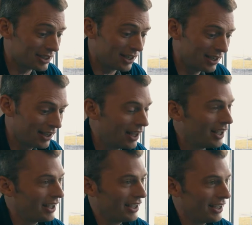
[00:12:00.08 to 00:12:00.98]
a
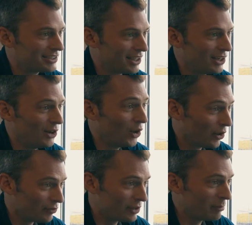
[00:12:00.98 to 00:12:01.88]
lot
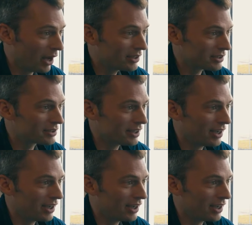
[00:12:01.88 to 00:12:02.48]
of demand.